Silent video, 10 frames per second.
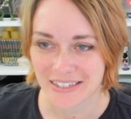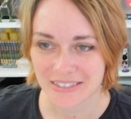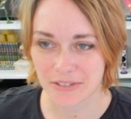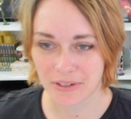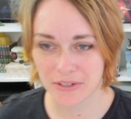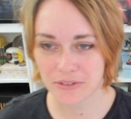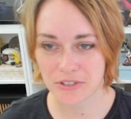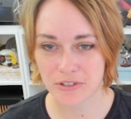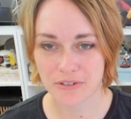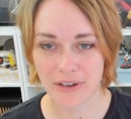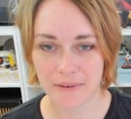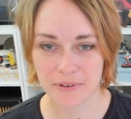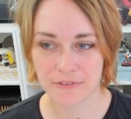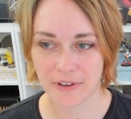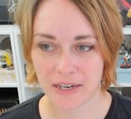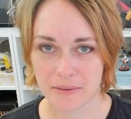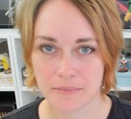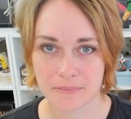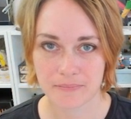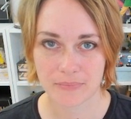So I used to do
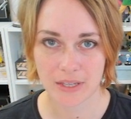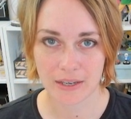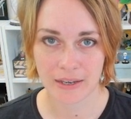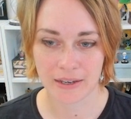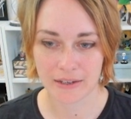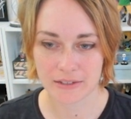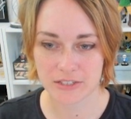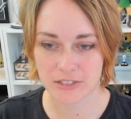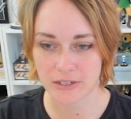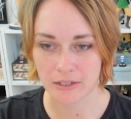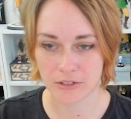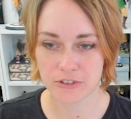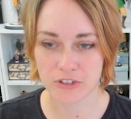everything as I used to